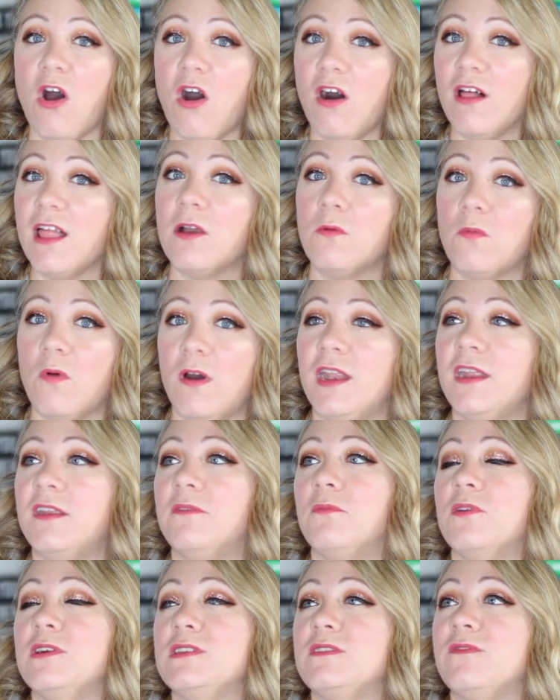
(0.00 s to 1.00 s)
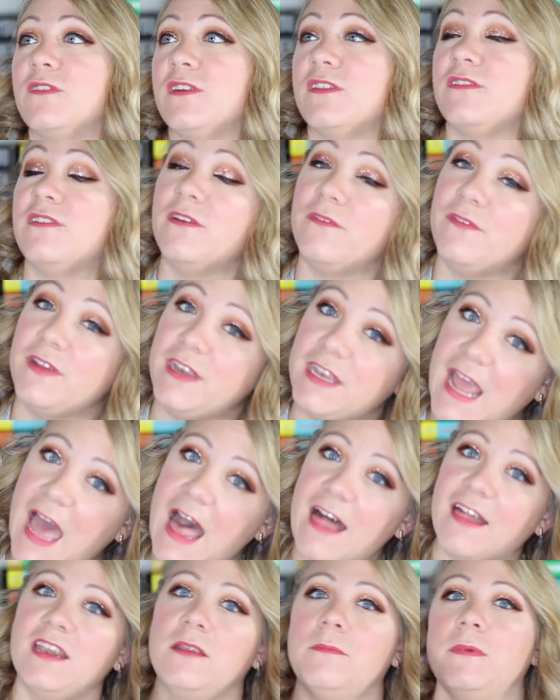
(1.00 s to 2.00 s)
all I wanted was for the
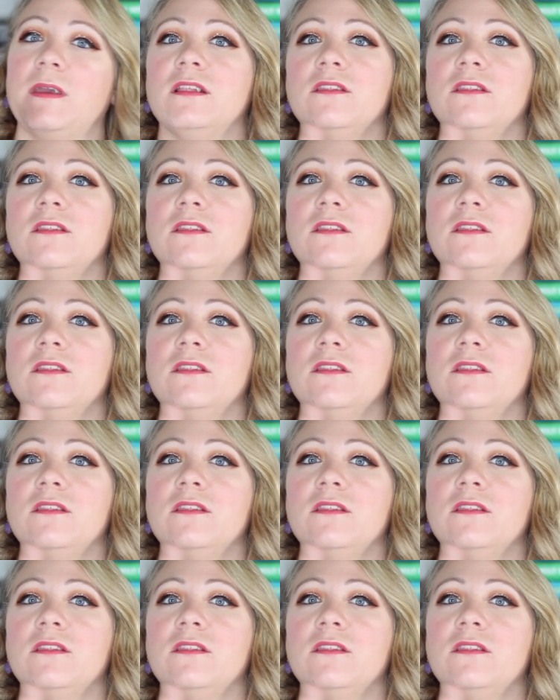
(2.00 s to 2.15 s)
finale to be